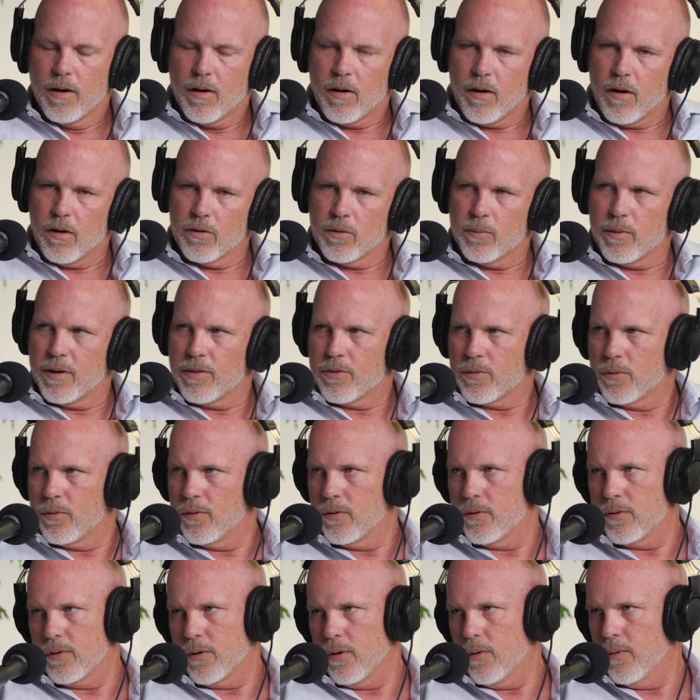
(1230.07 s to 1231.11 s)
all the way through
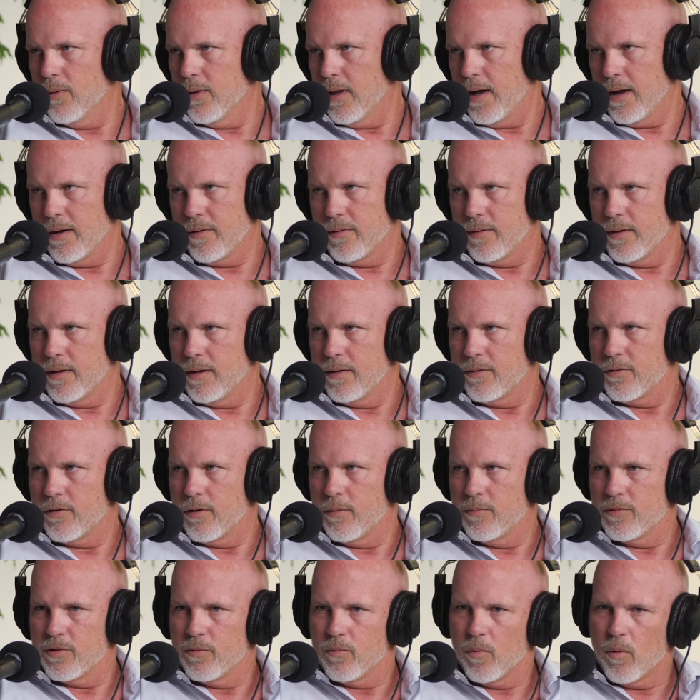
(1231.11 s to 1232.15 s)
to the goal line in
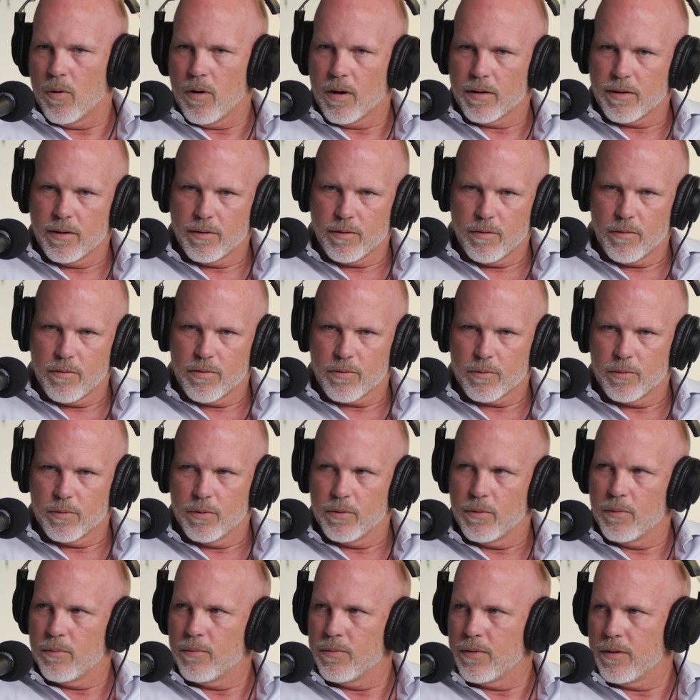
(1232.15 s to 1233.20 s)
terms of walking you
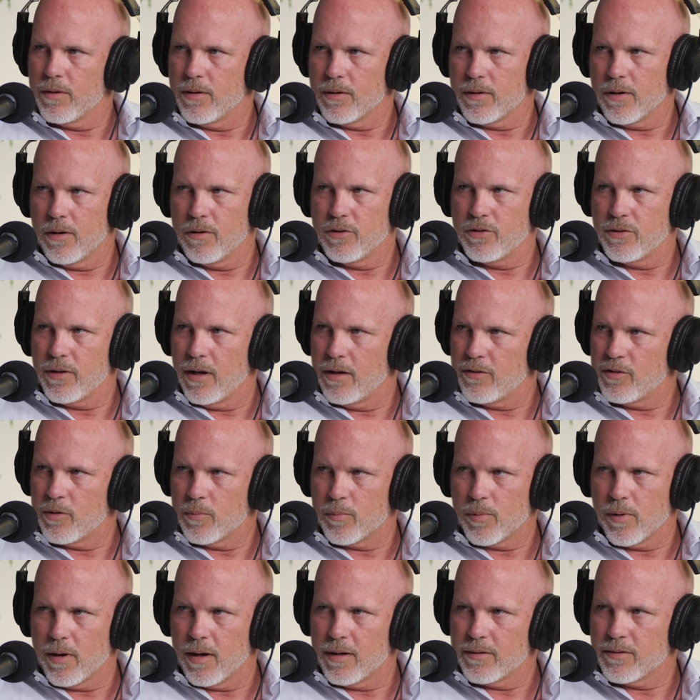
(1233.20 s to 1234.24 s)
through the negotiation
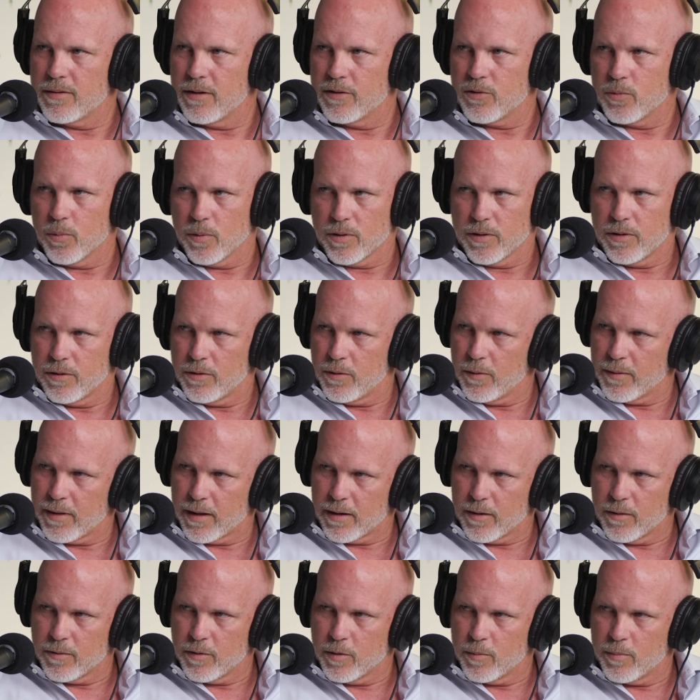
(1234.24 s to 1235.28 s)
process. We're going to do that
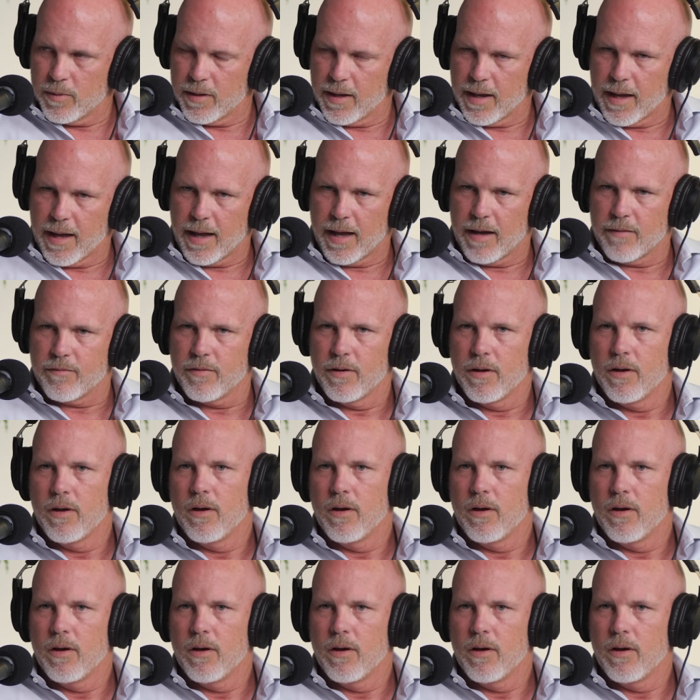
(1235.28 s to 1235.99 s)
on your behalf.